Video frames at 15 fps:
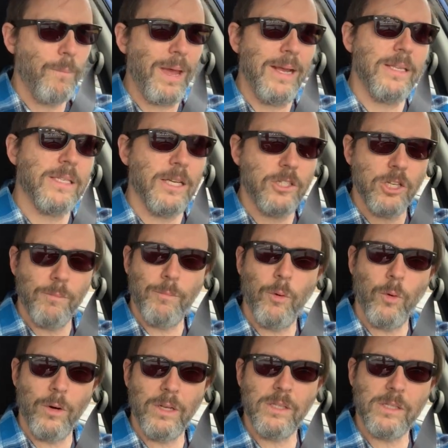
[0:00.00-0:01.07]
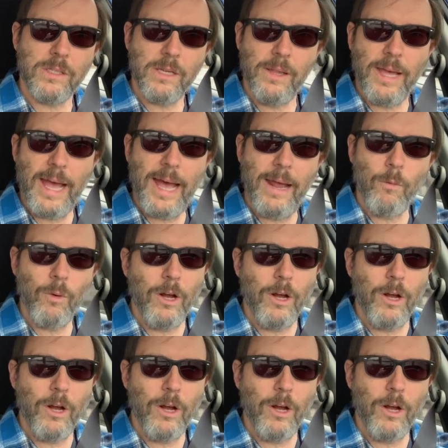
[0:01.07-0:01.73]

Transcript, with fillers: pay such importance to that?